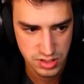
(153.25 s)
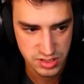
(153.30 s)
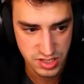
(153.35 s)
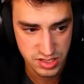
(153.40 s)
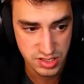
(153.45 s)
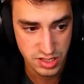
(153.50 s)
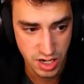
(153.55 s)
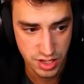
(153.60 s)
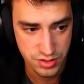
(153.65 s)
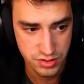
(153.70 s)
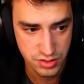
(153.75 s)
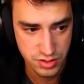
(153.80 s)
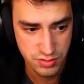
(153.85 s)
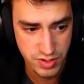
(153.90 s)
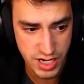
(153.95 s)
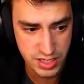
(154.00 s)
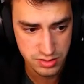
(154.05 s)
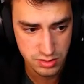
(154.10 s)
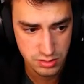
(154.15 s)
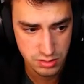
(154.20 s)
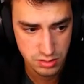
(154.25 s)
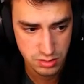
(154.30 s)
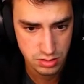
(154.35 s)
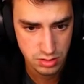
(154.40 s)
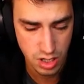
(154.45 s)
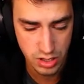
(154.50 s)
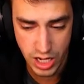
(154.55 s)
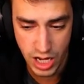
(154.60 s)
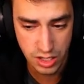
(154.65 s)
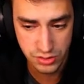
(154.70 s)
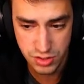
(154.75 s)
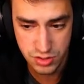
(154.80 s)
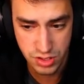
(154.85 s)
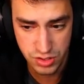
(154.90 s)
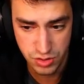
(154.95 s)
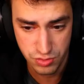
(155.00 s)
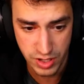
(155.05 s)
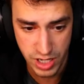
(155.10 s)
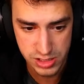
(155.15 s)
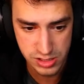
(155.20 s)
Is this another new race? Okay, I'll do the
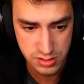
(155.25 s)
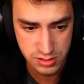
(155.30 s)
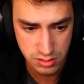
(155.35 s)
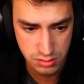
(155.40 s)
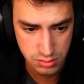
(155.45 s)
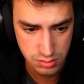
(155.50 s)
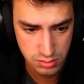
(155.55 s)
new races.